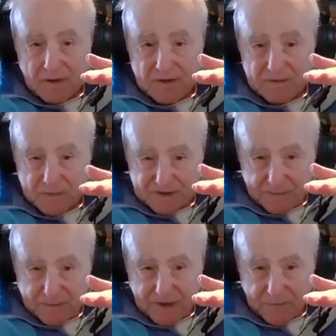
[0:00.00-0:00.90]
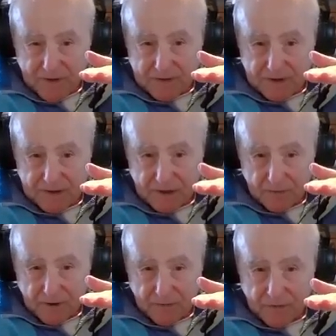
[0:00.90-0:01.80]
specific event mm-hmm, to deal
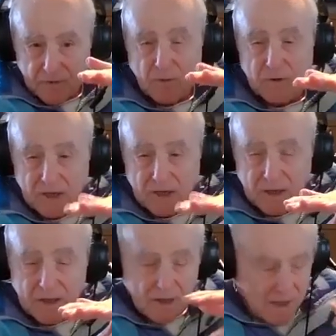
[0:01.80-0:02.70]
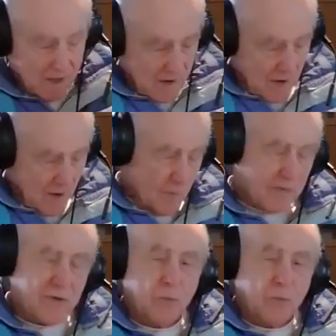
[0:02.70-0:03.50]
with. Mm-hmm, okay. Mm-hmm. But the